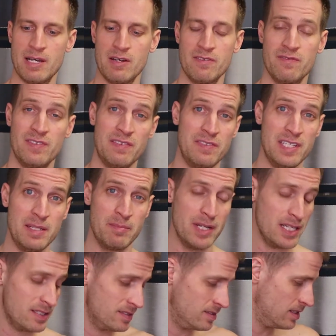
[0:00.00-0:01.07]
about 15
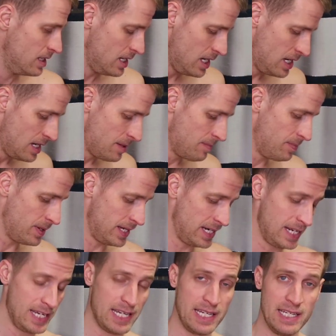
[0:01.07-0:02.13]
bucks,
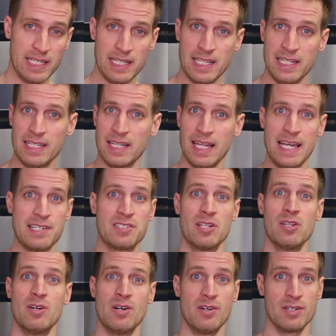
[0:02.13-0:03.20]
but it lasts
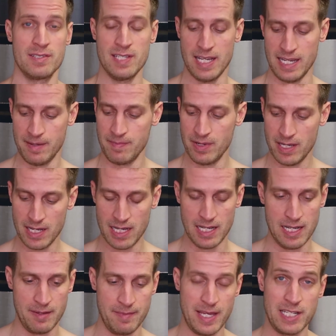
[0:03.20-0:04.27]
a long time,
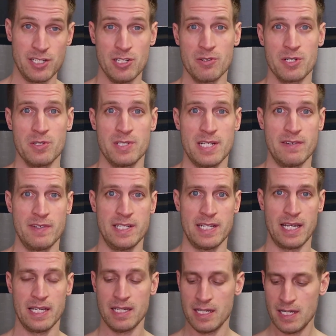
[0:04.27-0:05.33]
and you don't use it every
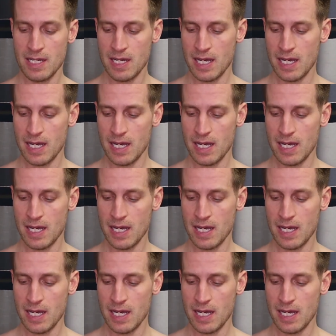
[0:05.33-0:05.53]
day.